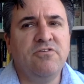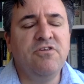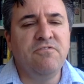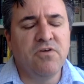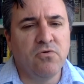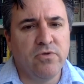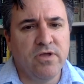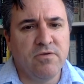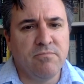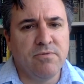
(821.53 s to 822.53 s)
difficult
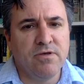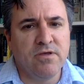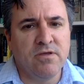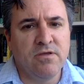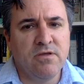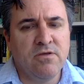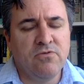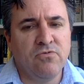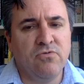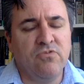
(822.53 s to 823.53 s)
it can be
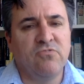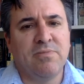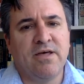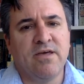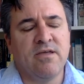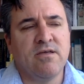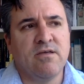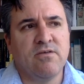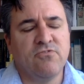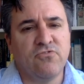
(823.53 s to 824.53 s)
to display
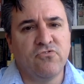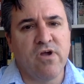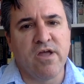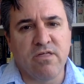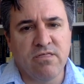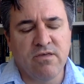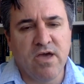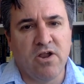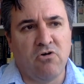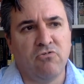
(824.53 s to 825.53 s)
strength
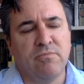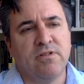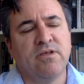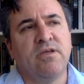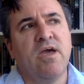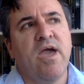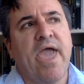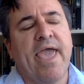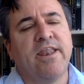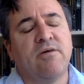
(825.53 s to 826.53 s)
and ultimately
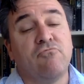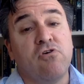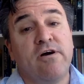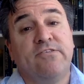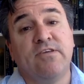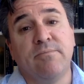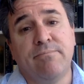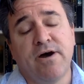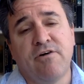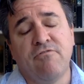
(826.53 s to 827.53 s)
end up rising
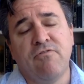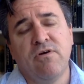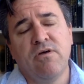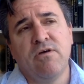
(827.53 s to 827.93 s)
above